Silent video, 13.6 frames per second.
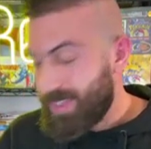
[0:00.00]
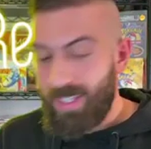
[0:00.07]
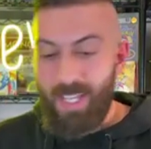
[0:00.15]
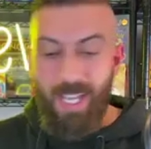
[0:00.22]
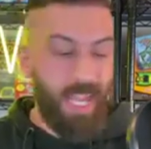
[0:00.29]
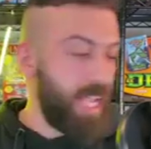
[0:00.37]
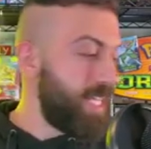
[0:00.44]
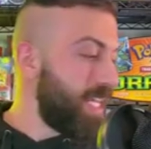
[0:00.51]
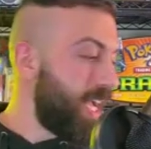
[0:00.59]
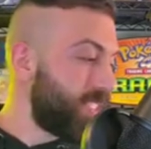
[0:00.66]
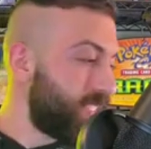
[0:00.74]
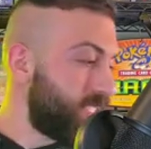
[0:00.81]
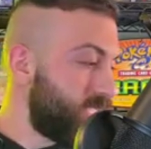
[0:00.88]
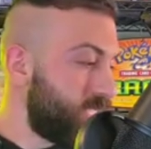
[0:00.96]
And Andy
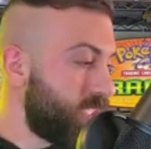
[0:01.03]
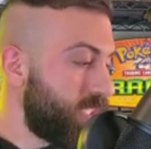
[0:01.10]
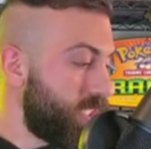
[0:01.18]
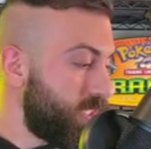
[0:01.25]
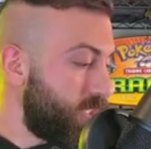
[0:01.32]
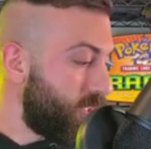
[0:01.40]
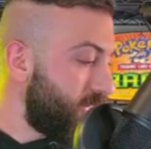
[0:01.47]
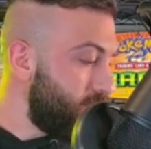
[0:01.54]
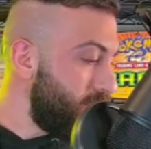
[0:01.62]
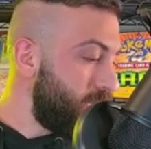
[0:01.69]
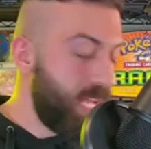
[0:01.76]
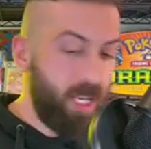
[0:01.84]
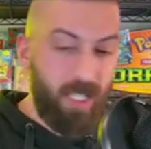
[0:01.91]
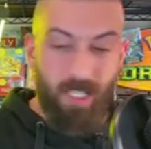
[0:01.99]
S, you're going to be
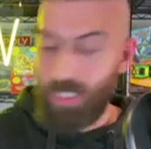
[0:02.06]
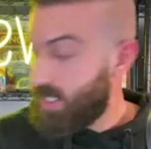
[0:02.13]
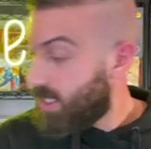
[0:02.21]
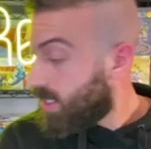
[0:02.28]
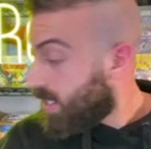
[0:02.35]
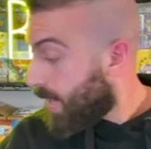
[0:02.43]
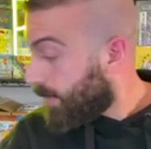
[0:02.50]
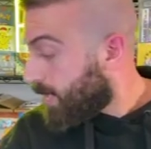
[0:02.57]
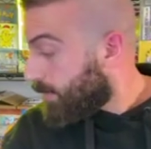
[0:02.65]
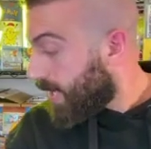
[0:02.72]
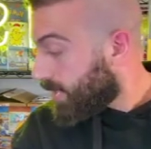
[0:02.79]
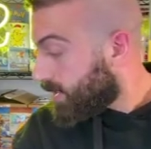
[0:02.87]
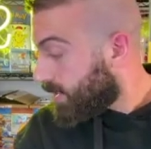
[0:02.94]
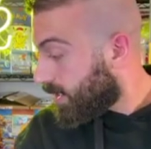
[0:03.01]
getting how many
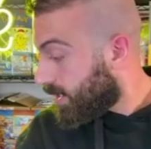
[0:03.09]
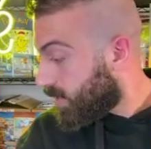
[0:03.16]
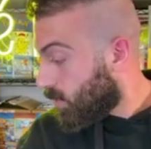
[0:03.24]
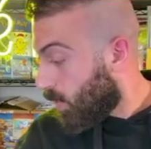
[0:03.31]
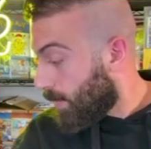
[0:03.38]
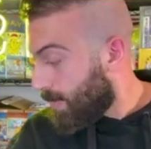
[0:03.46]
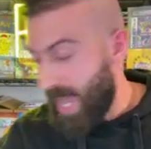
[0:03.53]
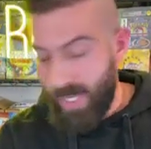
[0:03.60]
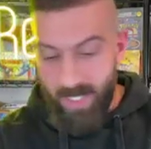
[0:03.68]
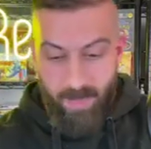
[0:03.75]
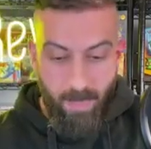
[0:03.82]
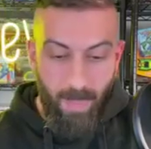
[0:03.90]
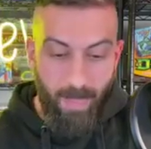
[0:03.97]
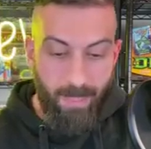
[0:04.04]
packs you getting? One pack.
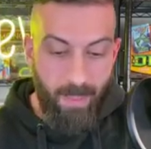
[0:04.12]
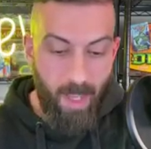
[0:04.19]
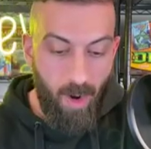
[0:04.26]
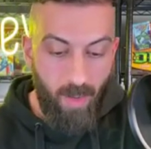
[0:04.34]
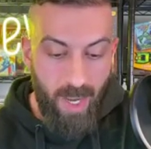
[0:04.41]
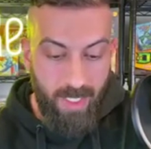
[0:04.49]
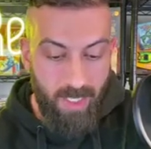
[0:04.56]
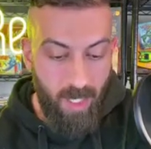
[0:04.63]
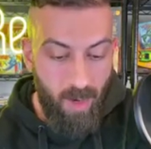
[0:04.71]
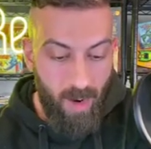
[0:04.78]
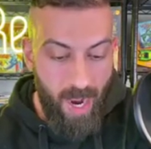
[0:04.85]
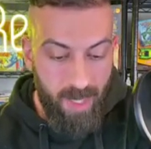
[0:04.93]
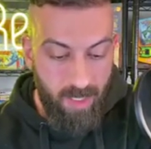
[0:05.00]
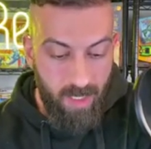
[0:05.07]
All right, so
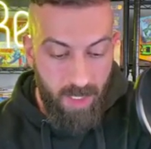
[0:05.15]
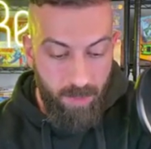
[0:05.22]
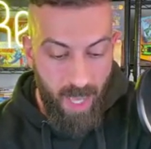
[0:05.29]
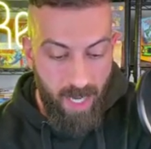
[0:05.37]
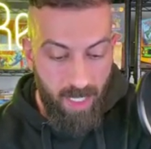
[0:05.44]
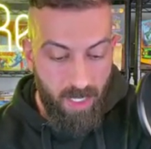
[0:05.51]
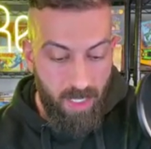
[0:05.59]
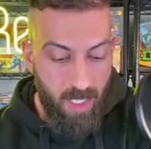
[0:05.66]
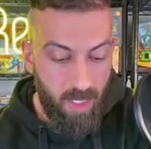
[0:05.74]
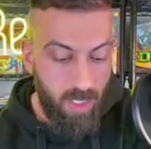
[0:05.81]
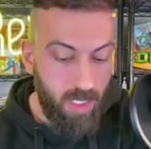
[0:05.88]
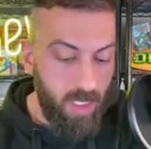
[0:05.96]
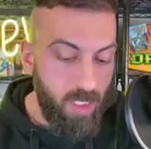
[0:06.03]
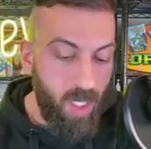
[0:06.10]
after this pack, I think,
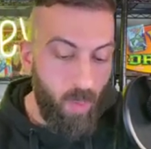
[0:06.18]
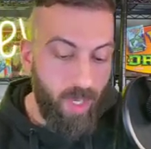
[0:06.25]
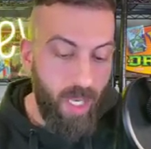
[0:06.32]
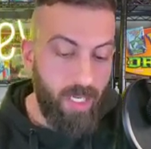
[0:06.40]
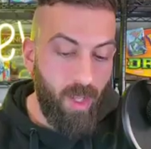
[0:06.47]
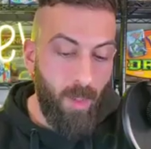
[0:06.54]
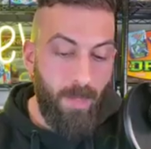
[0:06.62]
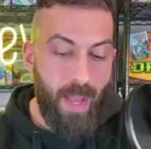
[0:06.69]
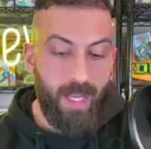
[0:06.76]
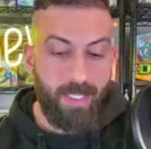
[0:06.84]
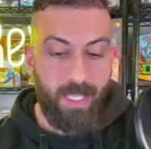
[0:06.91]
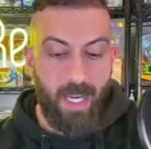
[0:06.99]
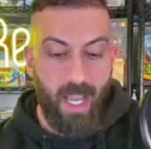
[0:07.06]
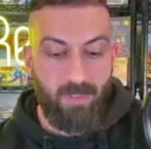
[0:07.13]
no, we got another pack
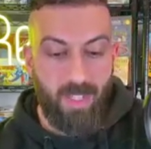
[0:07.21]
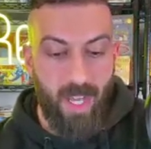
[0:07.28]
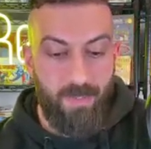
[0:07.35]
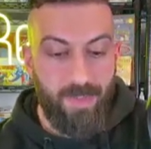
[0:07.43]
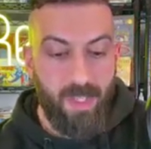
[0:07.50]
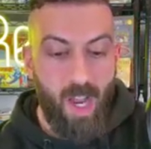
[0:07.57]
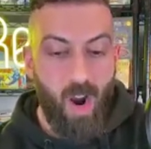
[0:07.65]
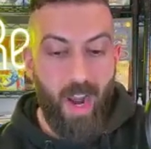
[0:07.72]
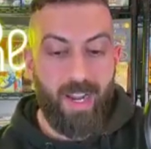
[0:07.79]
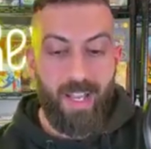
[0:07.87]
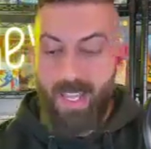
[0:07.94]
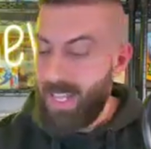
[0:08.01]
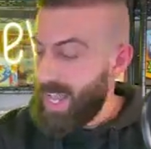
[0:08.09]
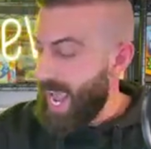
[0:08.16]
and then halftime. All right,
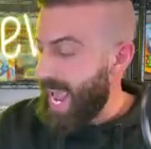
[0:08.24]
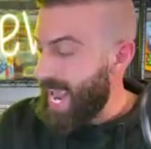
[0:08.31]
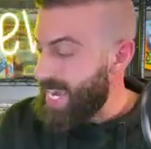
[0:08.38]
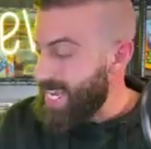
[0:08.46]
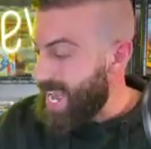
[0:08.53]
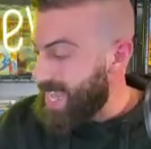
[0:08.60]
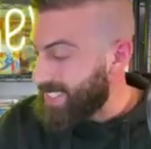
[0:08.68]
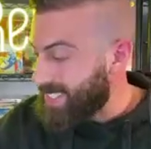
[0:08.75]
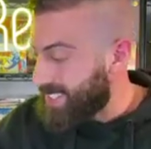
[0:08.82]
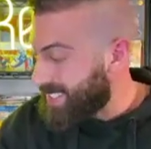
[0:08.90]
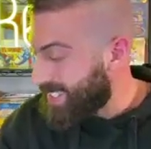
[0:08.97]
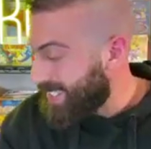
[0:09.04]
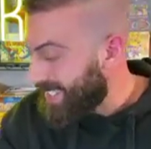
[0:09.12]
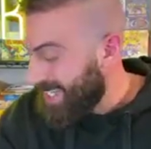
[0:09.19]
and
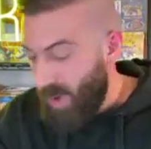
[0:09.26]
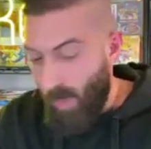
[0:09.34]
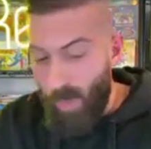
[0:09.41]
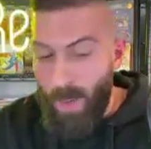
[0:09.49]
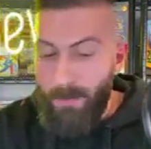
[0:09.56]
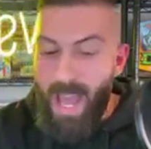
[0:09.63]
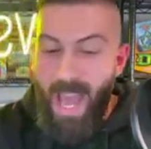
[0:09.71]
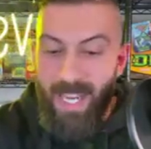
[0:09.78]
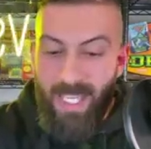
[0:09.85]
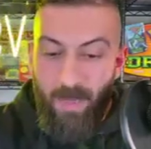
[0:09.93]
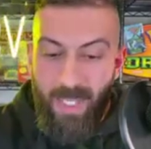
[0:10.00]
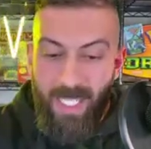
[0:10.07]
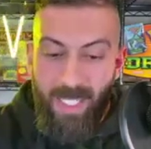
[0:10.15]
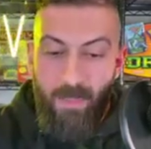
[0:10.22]
yes, One pack. Can
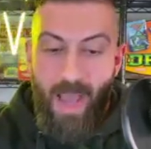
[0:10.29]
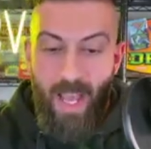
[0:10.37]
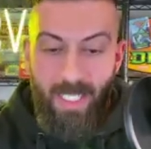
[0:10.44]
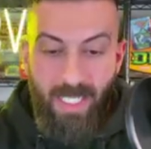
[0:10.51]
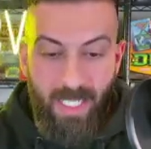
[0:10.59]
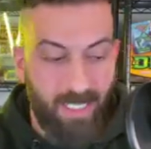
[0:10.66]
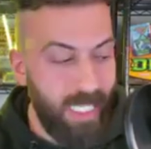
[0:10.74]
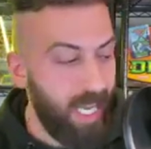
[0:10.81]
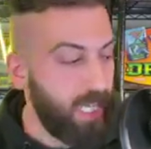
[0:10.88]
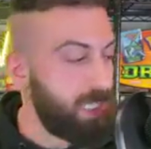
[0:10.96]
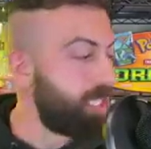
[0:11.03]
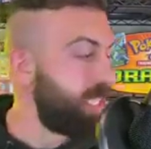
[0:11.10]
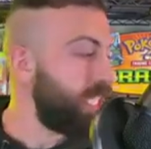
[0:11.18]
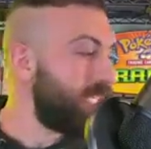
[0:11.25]
we get the magic? Now I
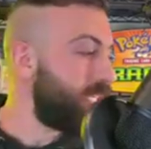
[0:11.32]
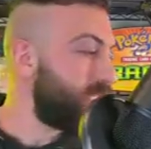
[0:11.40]
think.